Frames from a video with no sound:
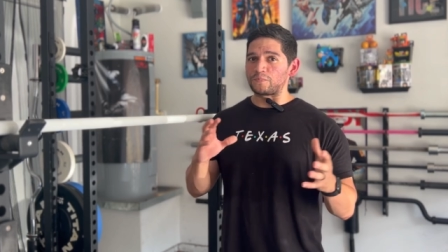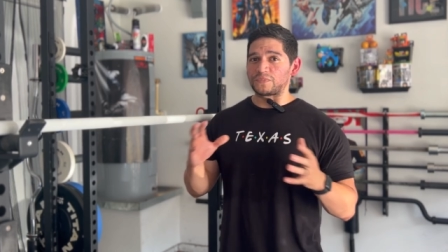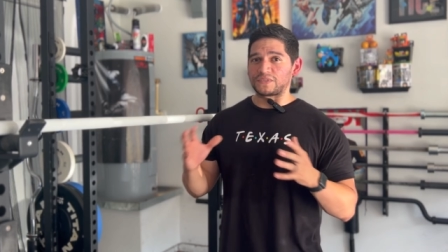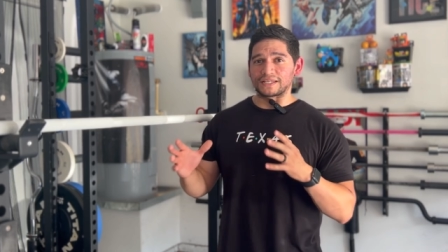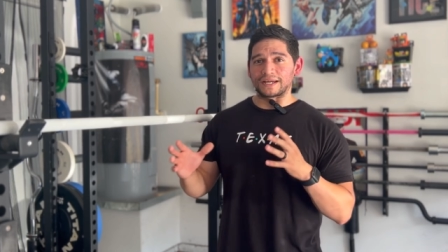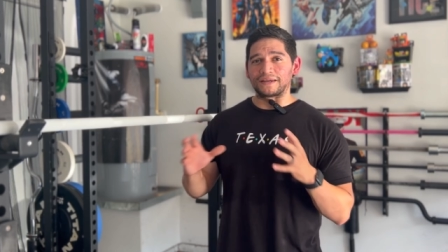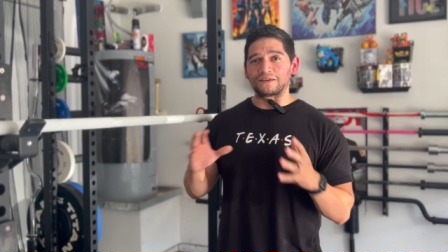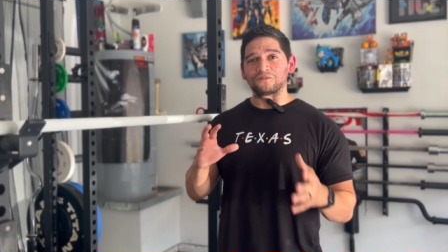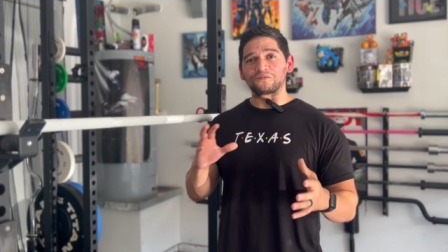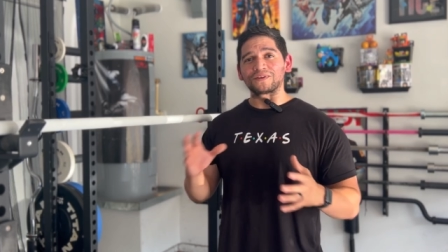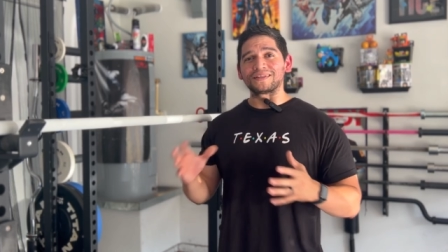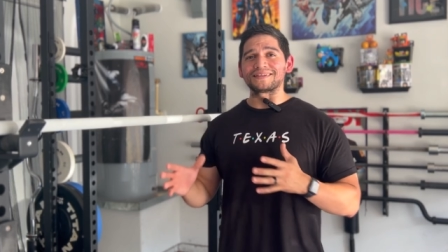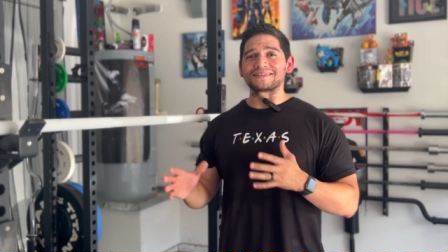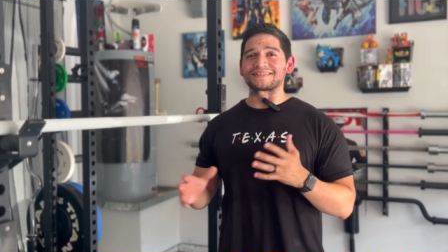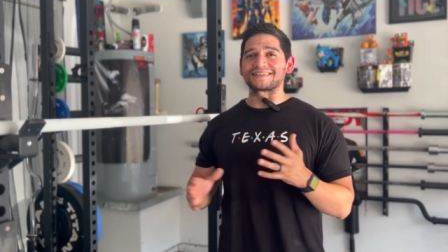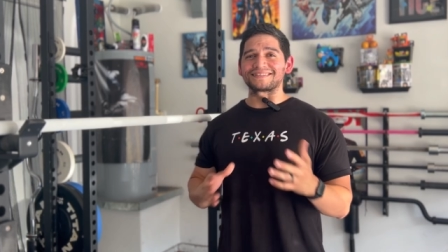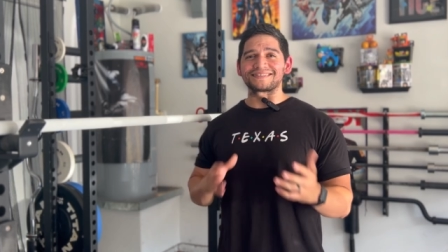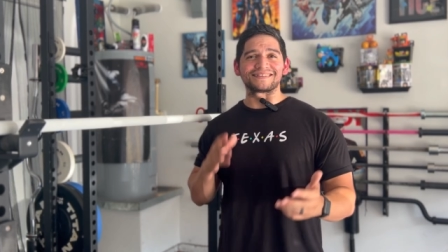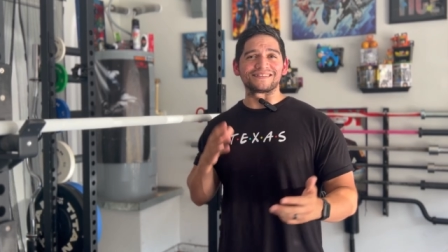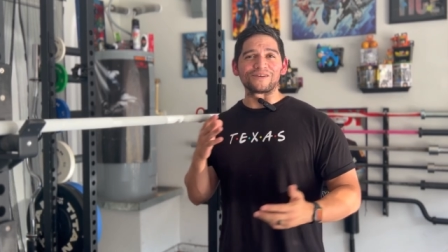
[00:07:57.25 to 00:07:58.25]
Titan
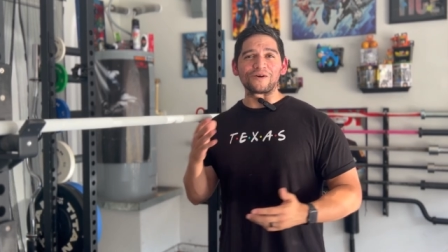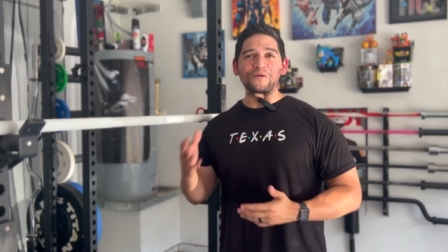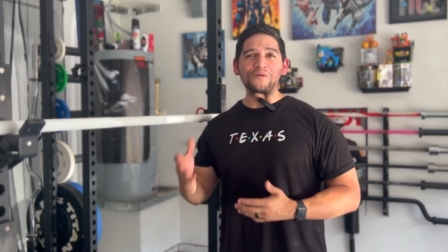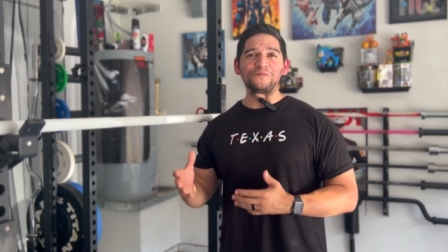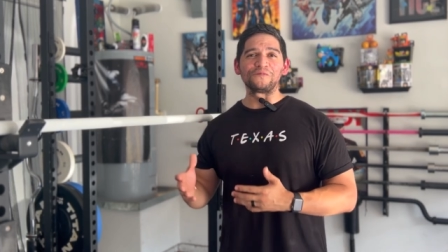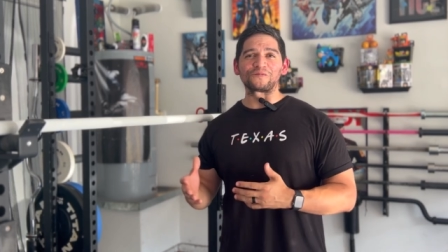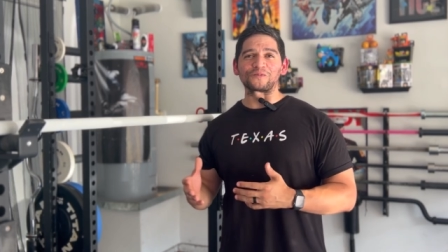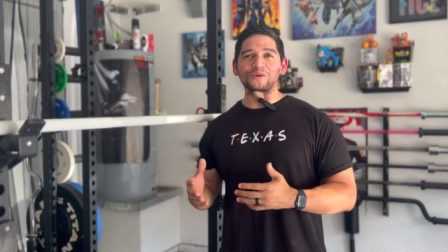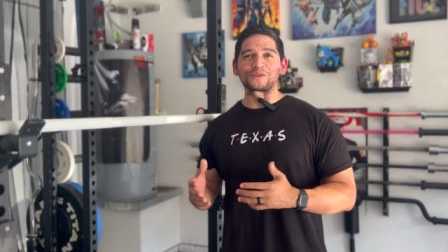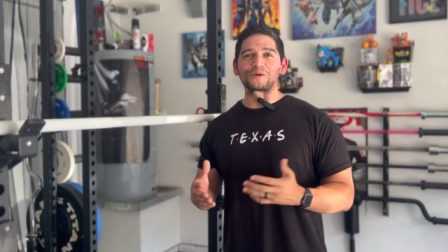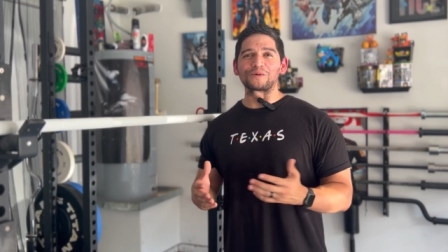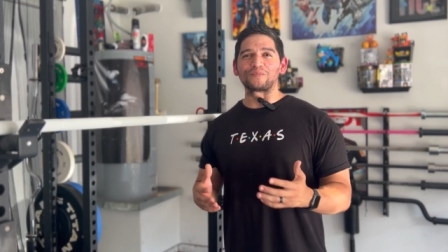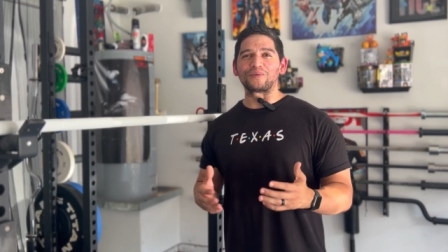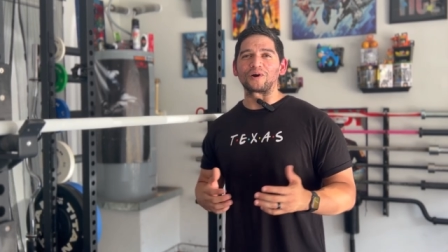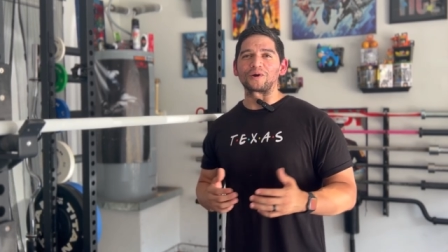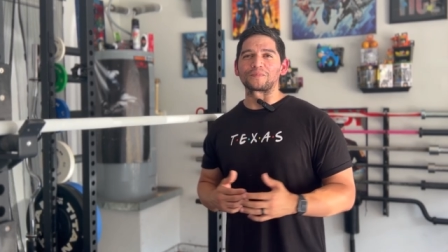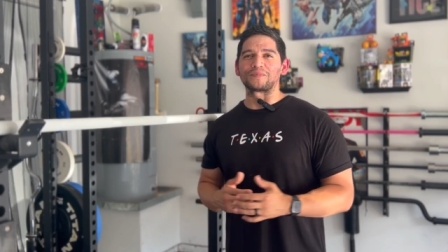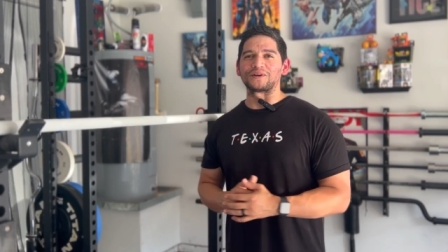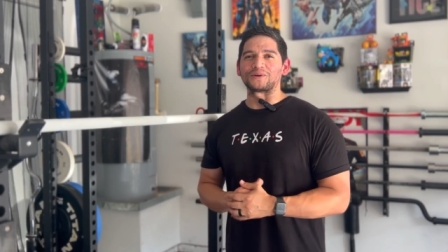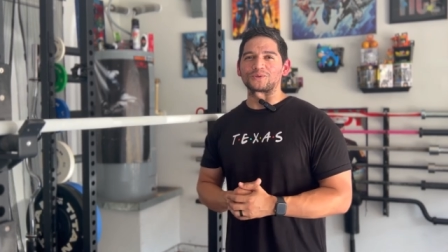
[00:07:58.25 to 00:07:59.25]
Fitness isn't known for their
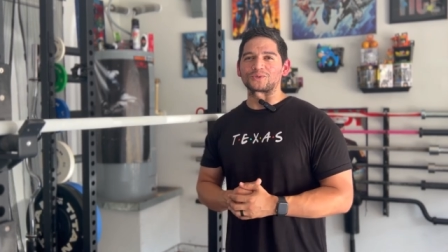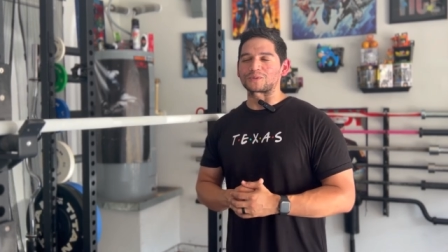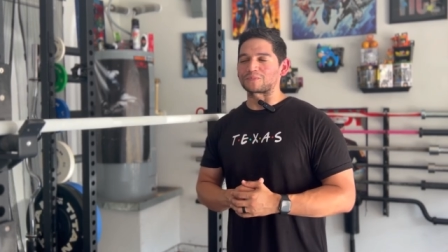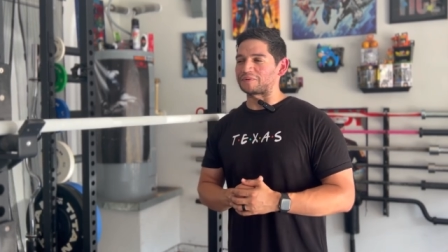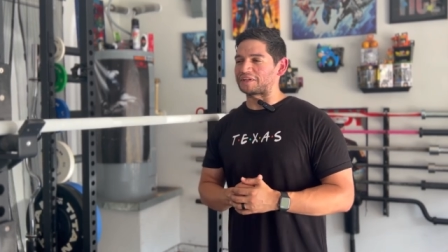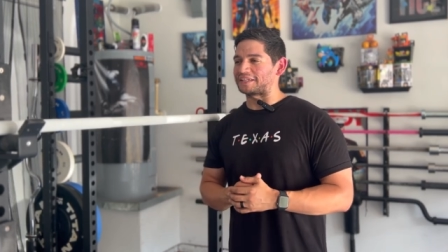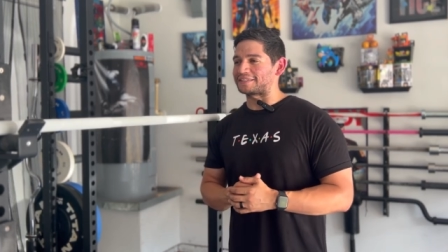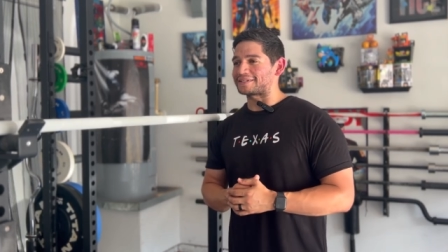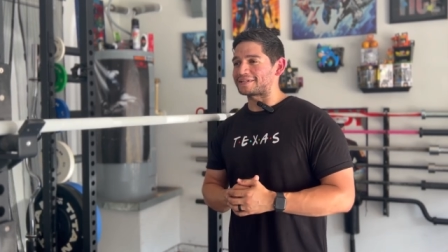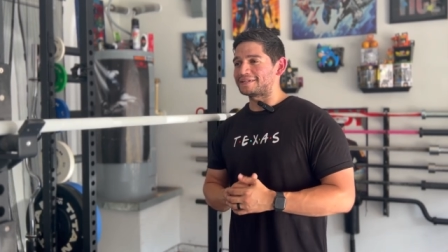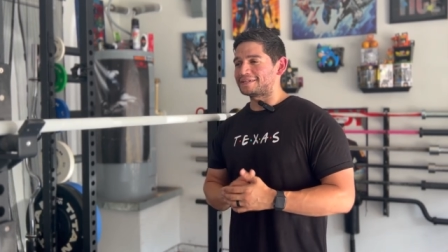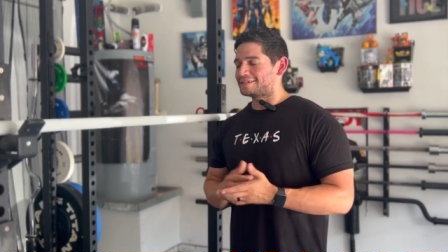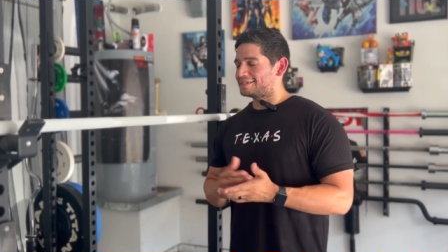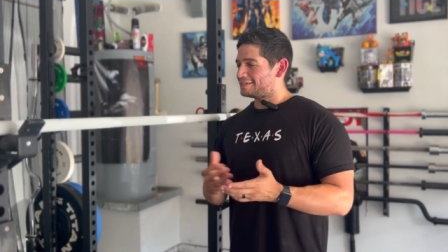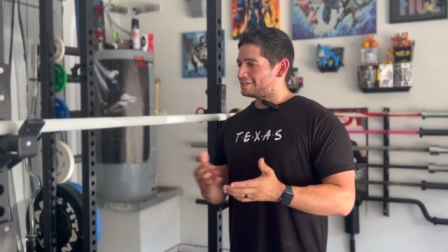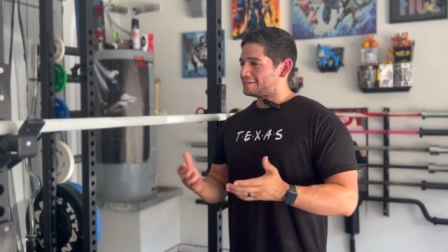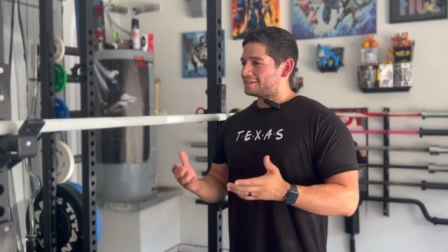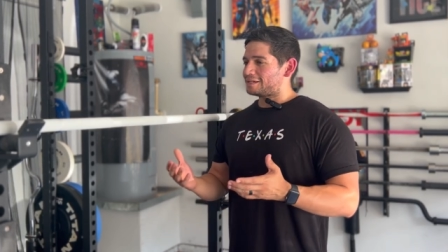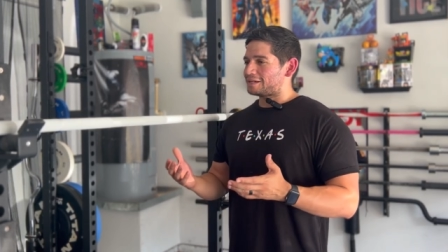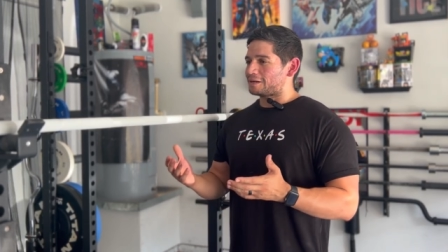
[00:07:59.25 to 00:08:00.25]
barbells, but
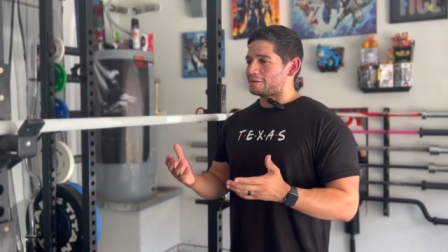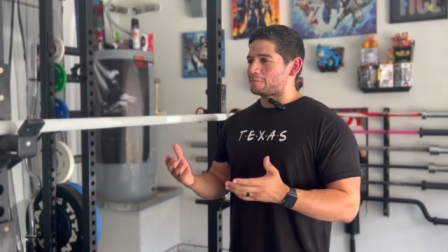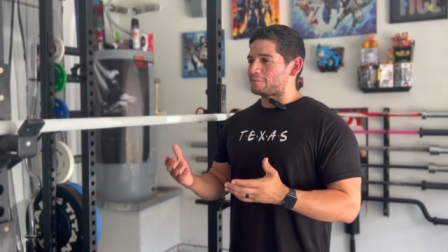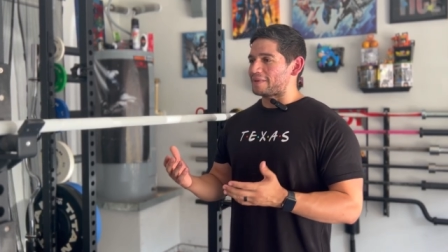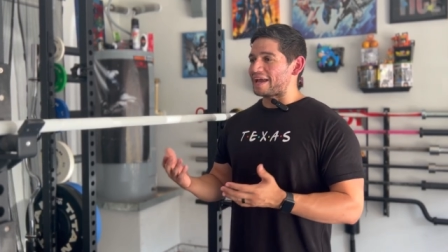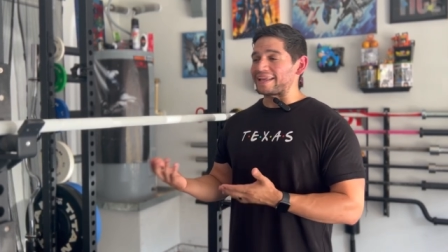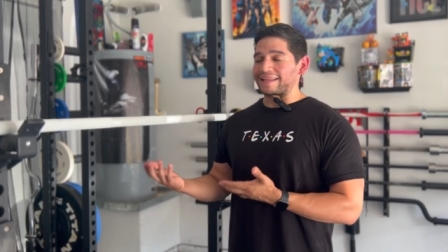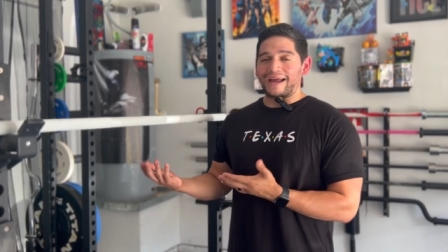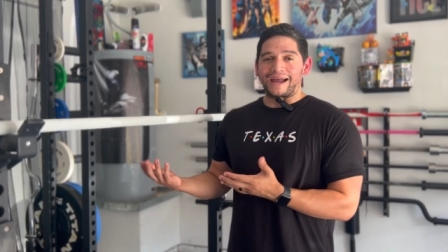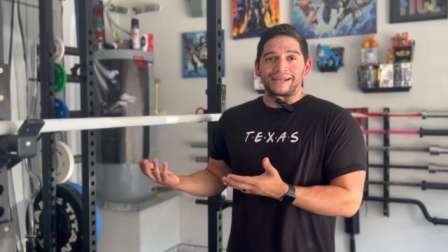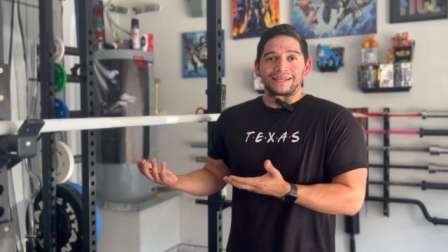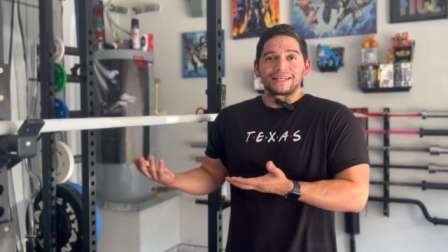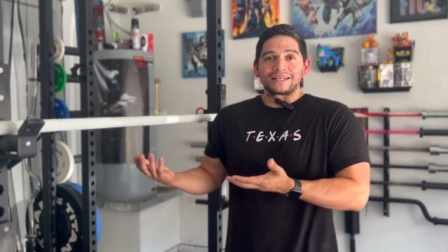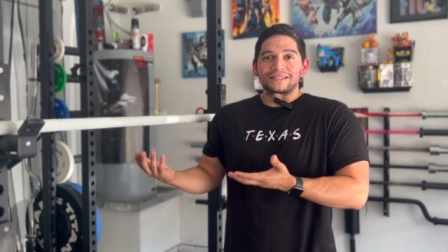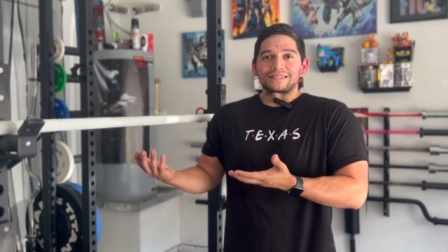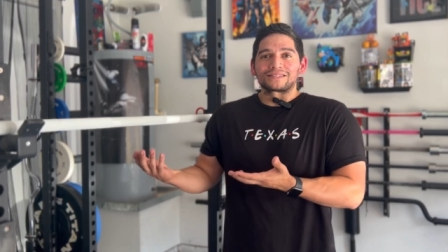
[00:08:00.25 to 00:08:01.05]
man, I